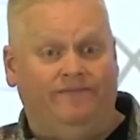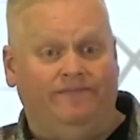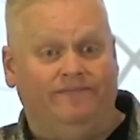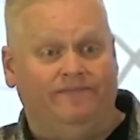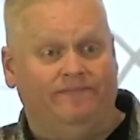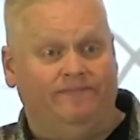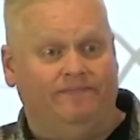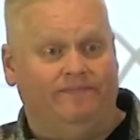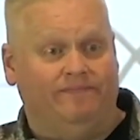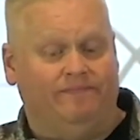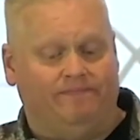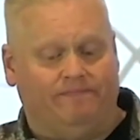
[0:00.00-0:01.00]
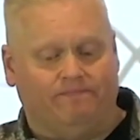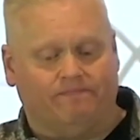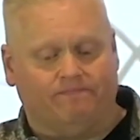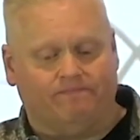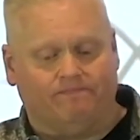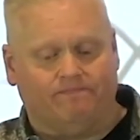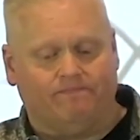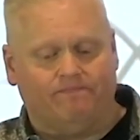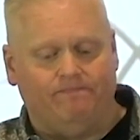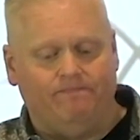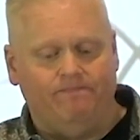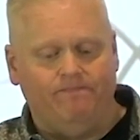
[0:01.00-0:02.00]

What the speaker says: (no one is talking)